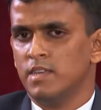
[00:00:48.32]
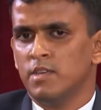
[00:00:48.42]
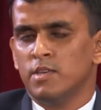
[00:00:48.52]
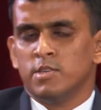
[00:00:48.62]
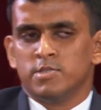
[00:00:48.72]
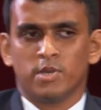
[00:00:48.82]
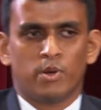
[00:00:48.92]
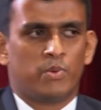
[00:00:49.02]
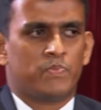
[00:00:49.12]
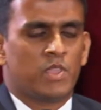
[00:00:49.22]
So
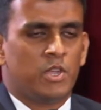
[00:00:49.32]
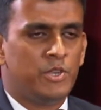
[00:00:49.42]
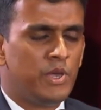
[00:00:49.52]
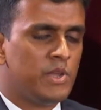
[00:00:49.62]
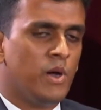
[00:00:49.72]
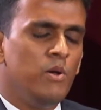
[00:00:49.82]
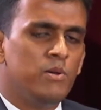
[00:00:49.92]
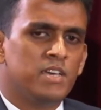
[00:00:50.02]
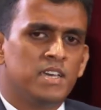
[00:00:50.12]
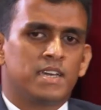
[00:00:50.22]
do you know
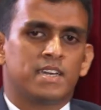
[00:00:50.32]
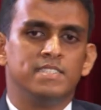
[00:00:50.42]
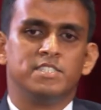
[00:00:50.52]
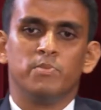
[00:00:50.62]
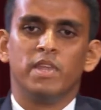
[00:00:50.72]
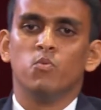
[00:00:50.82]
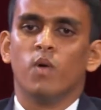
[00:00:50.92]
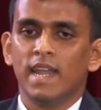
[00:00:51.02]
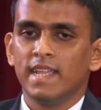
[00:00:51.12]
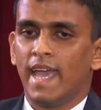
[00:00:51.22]
consuming one
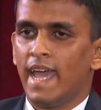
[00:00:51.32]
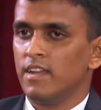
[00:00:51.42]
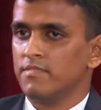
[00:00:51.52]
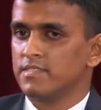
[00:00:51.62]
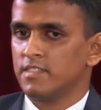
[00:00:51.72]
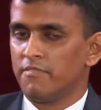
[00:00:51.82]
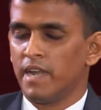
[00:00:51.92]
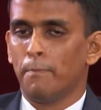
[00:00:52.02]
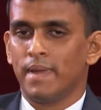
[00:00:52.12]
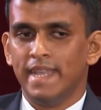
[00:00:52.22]
can of soft drink per
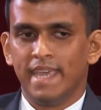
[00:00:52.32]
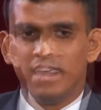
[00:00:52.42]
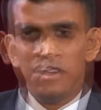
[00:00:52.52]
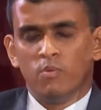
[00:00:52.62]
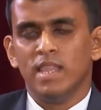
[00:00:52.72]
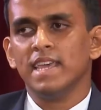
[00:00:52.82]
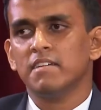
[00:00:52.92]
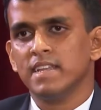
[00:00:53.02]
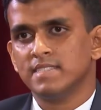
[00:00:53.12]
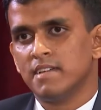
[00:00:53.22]
day will
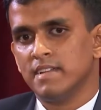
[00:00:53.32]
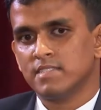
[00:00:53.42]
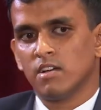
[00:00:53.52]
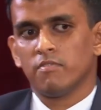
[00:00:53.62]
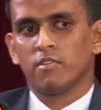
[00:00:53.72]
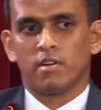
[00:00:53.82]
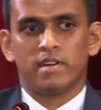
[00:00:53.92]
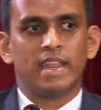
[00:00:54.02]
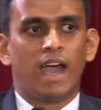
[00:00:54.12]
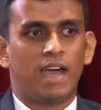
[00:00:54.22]
increase the risk of
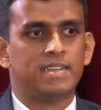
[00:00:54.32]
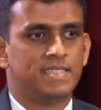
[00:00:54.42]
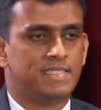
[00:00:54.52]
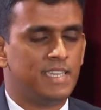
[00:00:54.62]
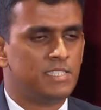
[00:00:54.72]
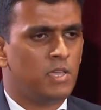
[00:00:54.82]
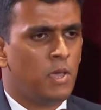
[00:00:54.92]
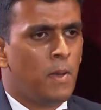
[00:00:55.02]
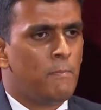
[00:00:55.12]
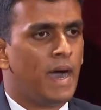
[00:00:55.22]
coronary heart disease
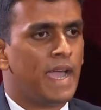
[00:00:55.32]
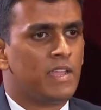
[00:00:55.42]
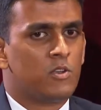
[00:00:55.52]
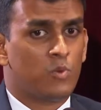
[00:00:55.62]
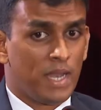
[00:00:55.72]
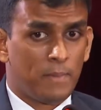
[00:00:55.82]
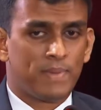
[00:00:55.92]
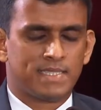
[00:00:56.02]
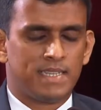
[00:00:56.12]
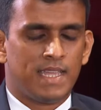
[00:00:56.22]
by
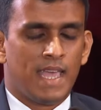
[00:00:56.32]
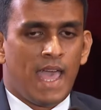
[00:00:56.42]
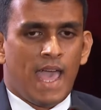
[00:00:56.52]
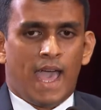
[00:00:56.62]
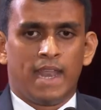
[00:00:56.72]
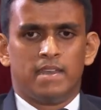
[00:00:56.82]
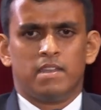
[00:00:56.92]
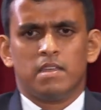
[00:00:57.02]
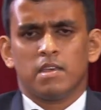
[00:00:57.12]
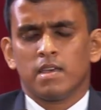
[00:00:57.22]
20% and
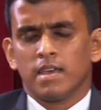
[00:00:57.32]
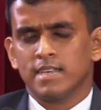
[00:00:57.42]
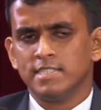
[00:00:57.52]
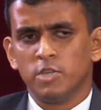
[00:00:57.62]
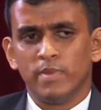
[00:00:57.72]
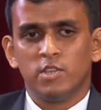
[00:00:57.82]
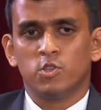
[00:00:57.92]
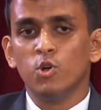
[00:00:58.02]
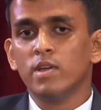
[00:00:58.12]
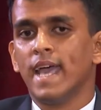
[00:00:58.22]
consuming
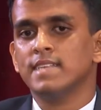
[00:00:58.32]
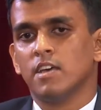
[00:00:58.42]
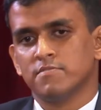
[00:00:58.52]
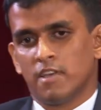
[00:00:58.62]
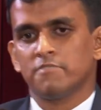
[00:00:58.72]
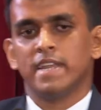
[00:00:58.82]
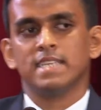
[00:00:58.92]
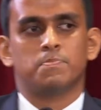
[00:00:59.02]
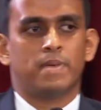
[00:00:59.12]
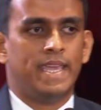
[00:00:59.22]
two cans of soft
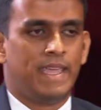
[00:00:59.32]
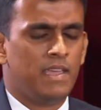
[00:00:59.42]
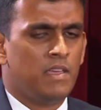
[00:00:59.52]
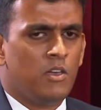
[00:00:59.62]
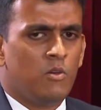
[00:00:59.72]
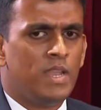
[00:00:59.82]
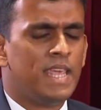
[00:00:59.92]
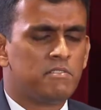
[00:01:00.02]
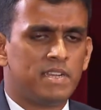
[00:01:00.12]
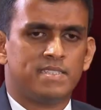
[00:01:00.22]
drinks per day will
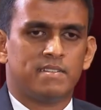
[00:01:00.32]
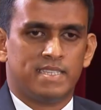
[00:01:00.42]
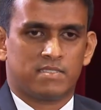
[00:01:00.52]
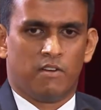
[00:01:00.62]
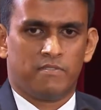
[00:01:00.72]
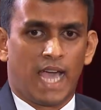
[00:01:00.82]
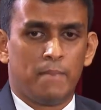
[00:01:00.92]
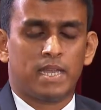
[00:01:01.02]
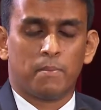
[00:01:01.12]
increase the risk of diabetic